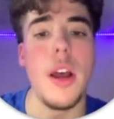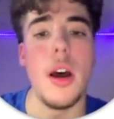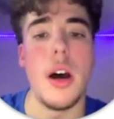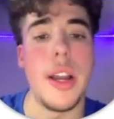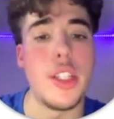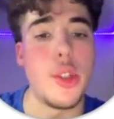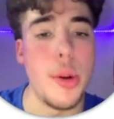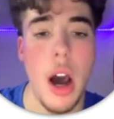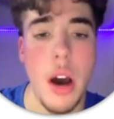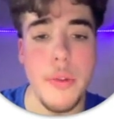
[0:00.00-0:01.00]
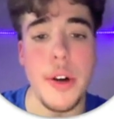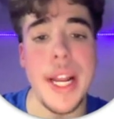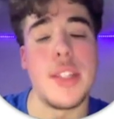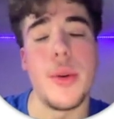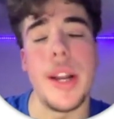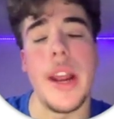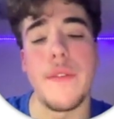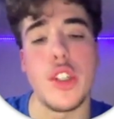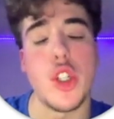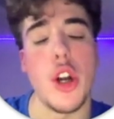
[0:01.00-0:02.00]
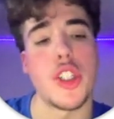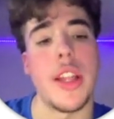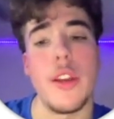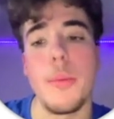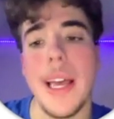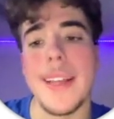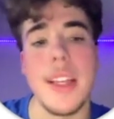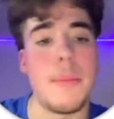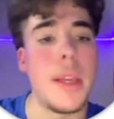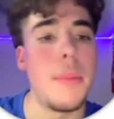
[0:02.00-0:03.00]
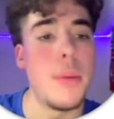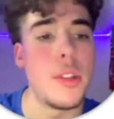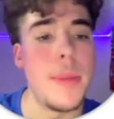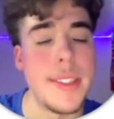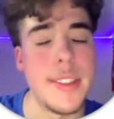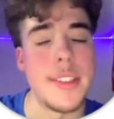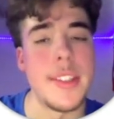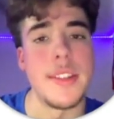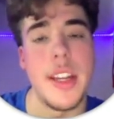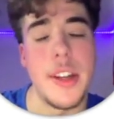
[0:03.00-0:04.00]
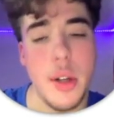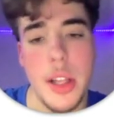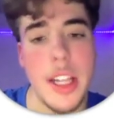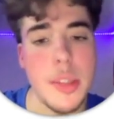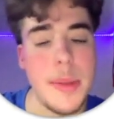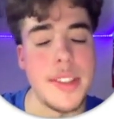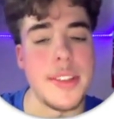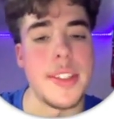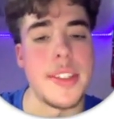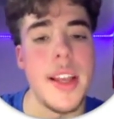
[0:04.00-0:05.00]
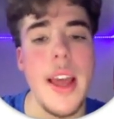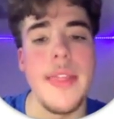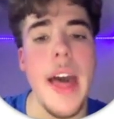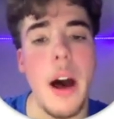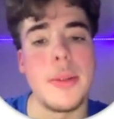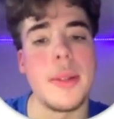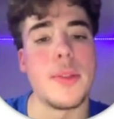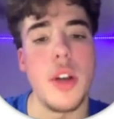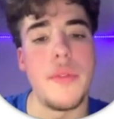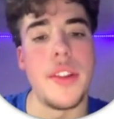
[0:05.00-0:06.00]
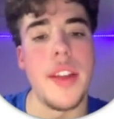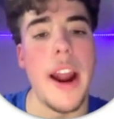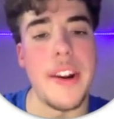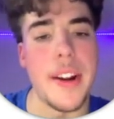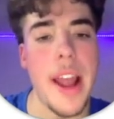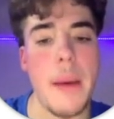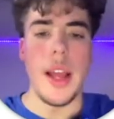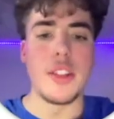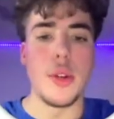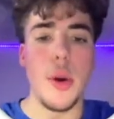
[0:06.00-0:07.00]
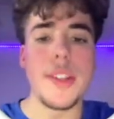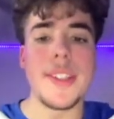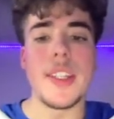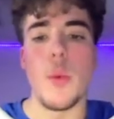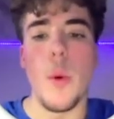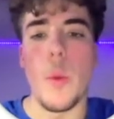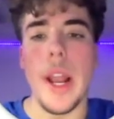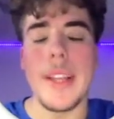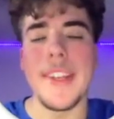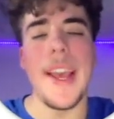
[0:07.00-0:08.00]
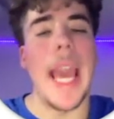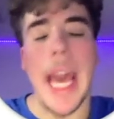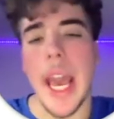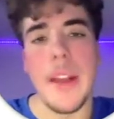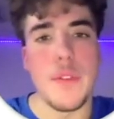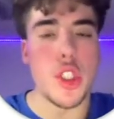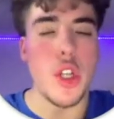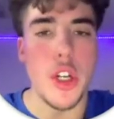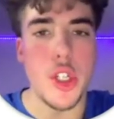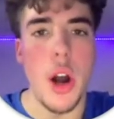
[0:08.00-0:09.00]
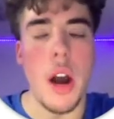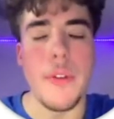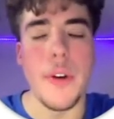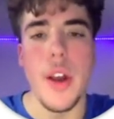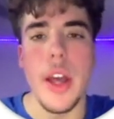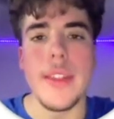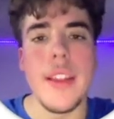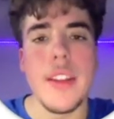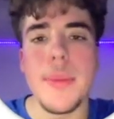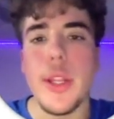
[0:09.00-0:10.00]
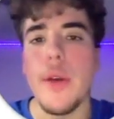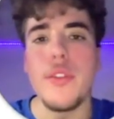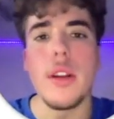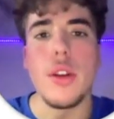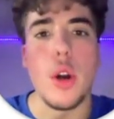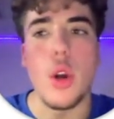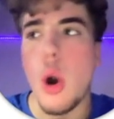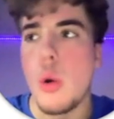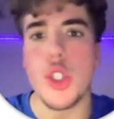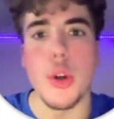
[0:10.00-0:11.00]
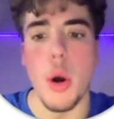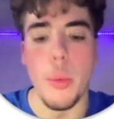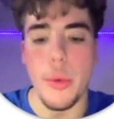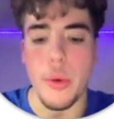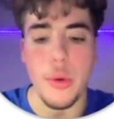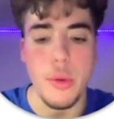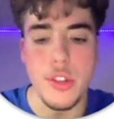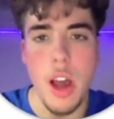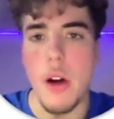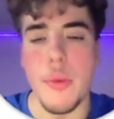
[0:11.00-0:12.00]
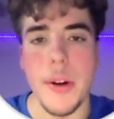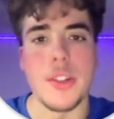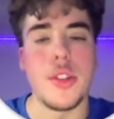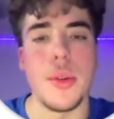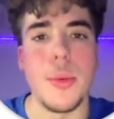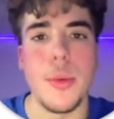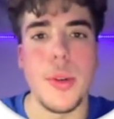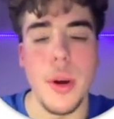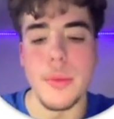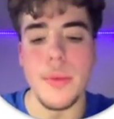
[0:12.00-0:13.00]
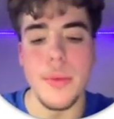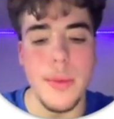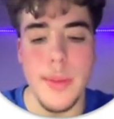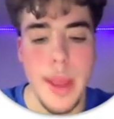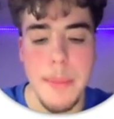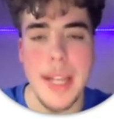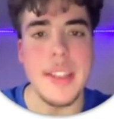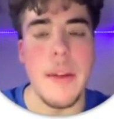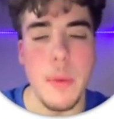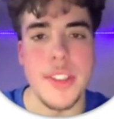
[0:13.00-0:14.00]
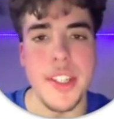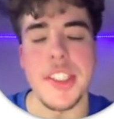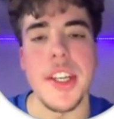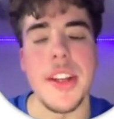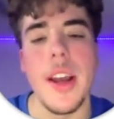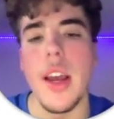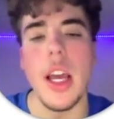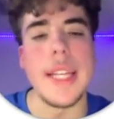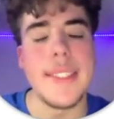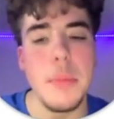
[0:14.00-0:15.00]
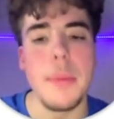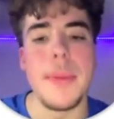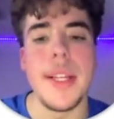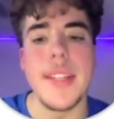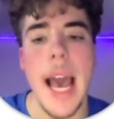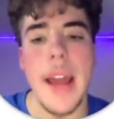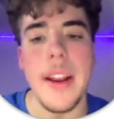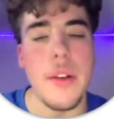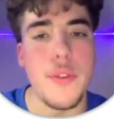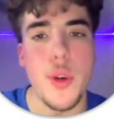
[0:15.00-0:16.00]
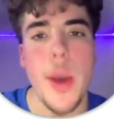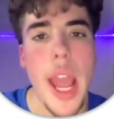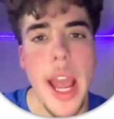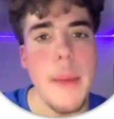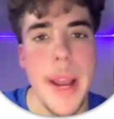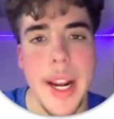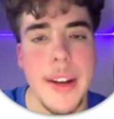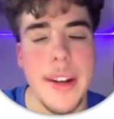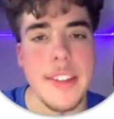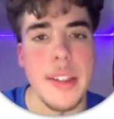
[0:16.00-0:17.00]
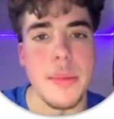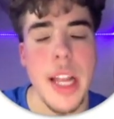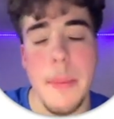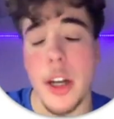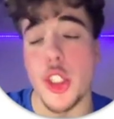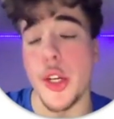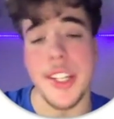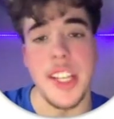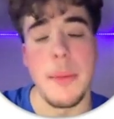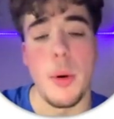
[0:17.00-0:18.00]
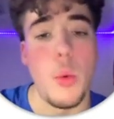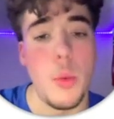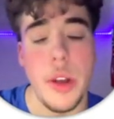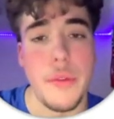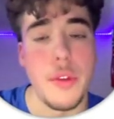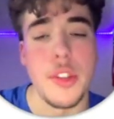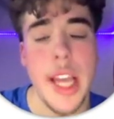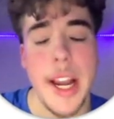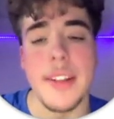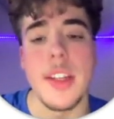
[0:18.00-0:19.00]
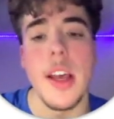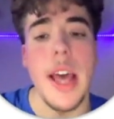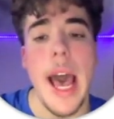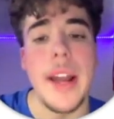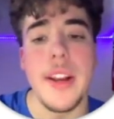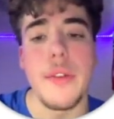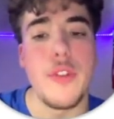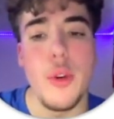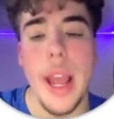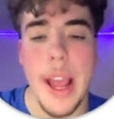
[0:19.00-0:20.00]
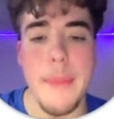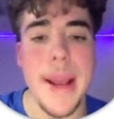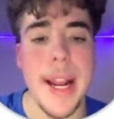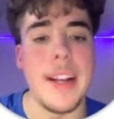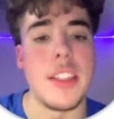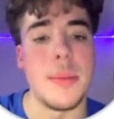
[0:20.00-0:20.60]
into an offer, into an infrastructure that you place in people's businesses, in your clients' businesses, that helps them solve the entire gap. And so notice this: when I say AI infrastructure offer, that doesn't mean you have to code your own new software to that makes everyone succeed. It simply means adding a few AI mechanisms, and I'm about to show you an example in a few seconds. Adding a few AI mechanisms